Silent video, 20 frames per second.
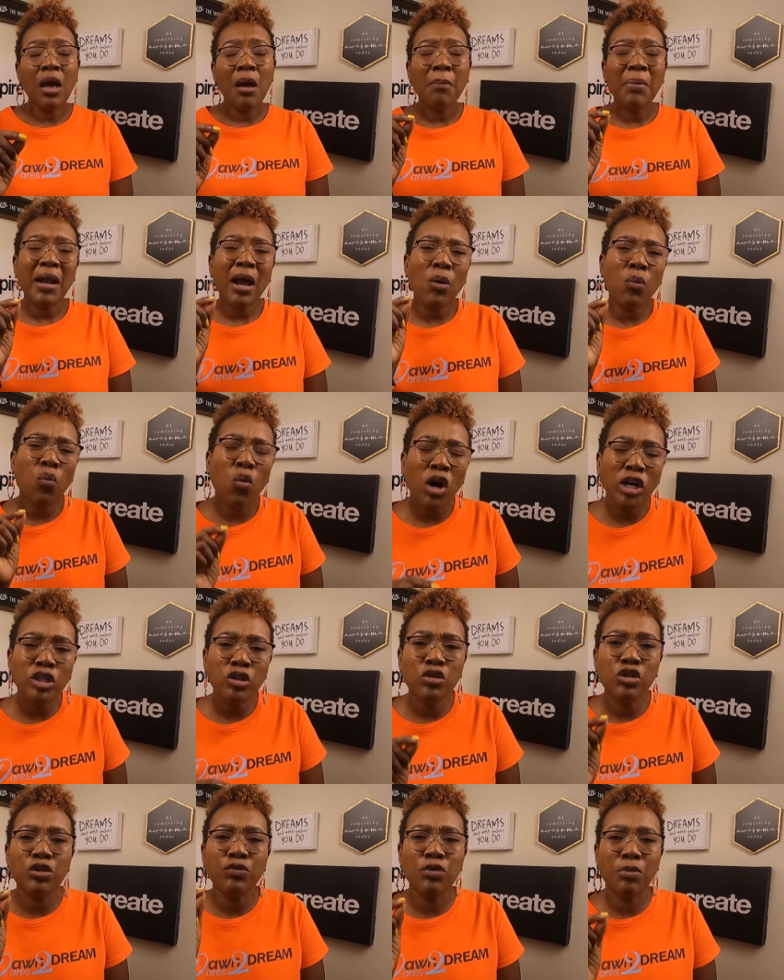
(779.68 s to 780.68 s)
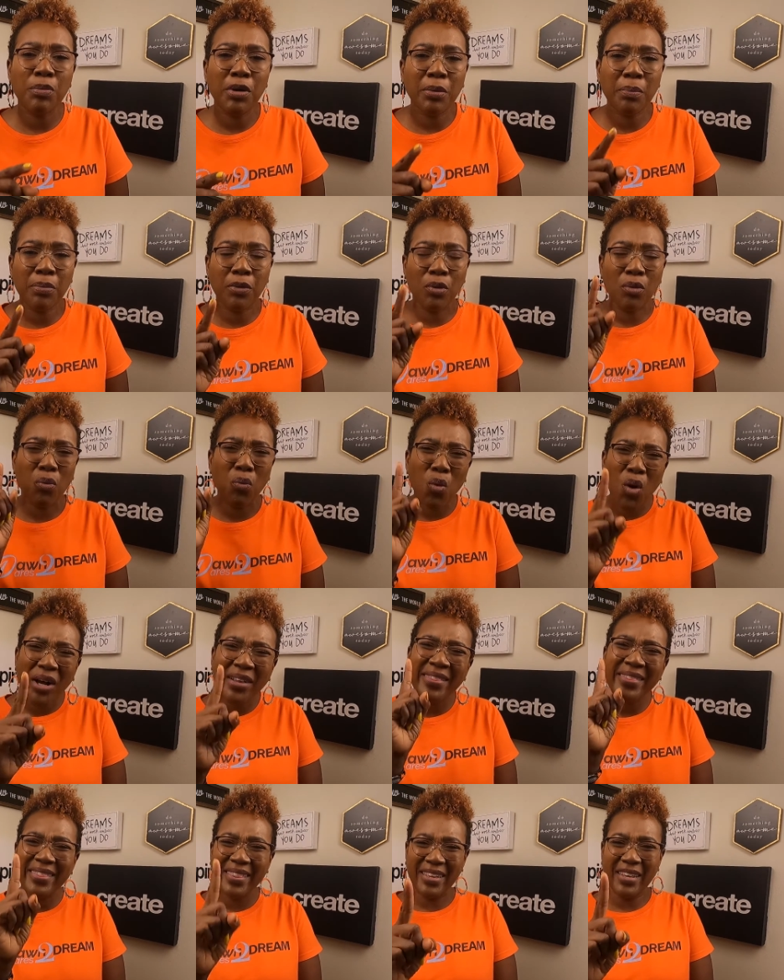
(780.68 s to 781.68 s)
But I want you to remember
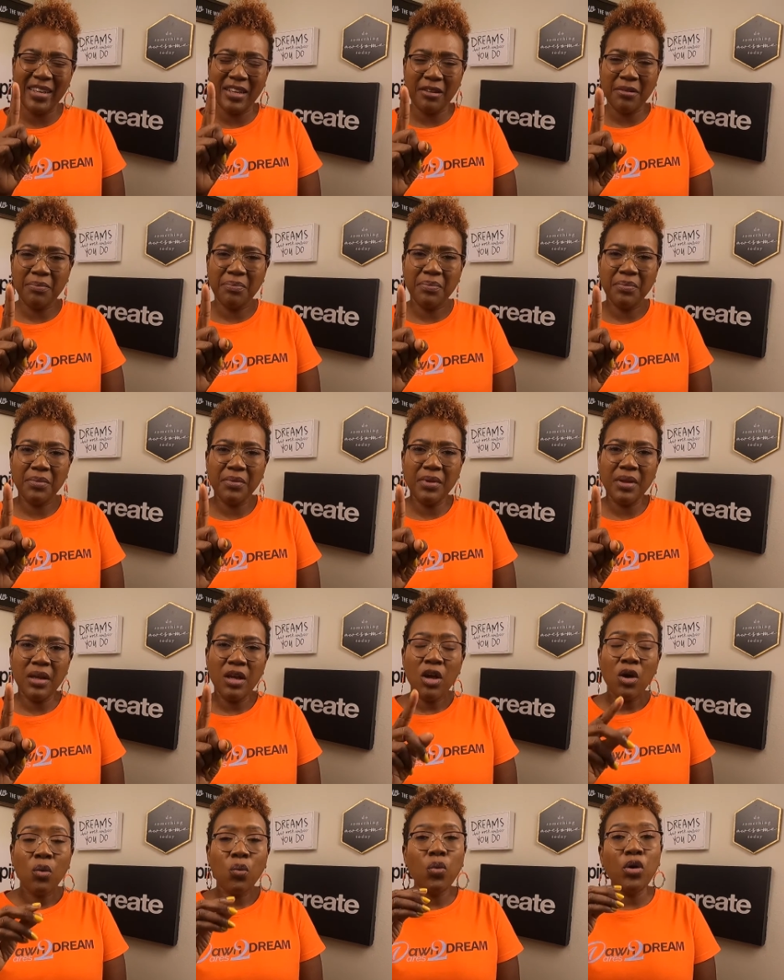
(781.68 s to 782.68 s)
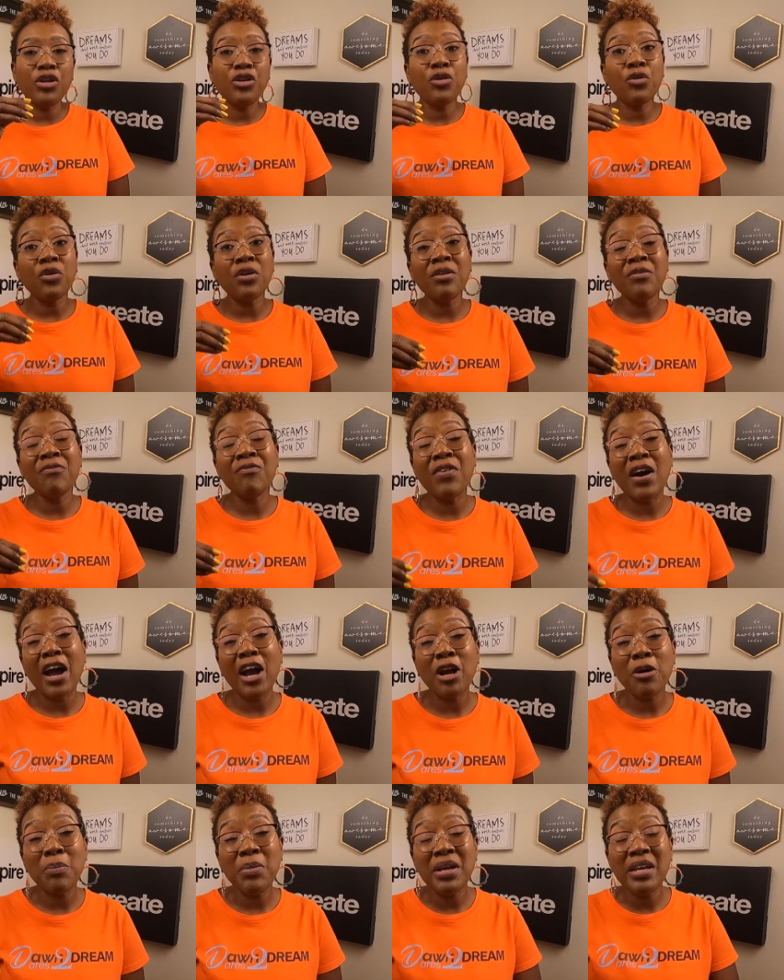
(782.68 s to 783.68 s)
one thing. When your
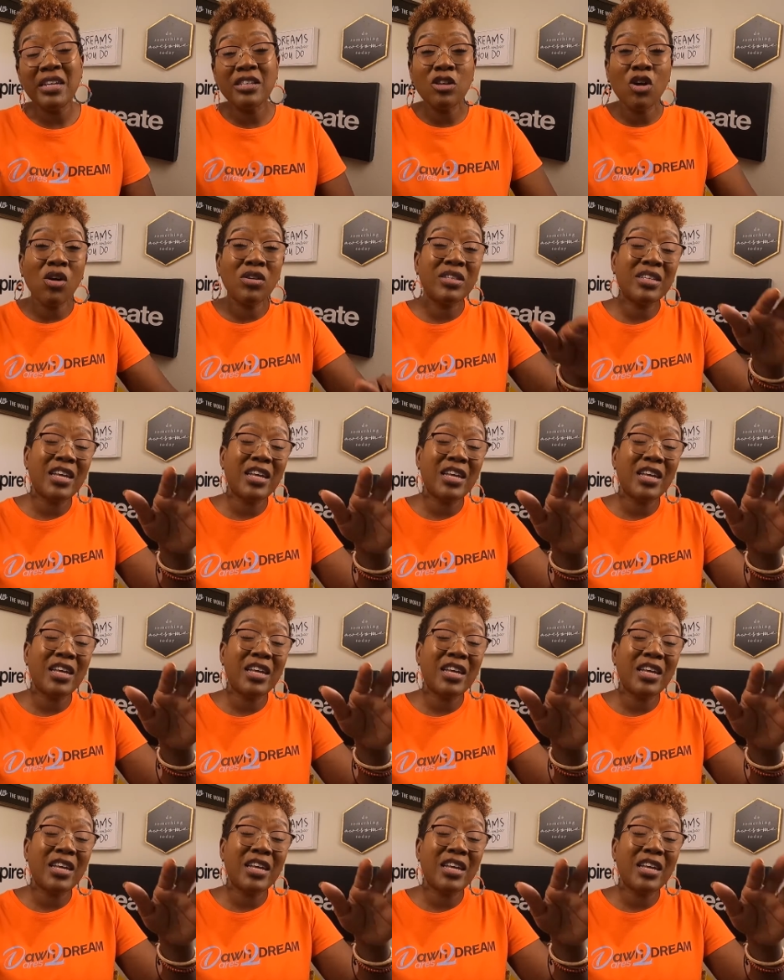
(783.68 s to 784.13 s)
environment is all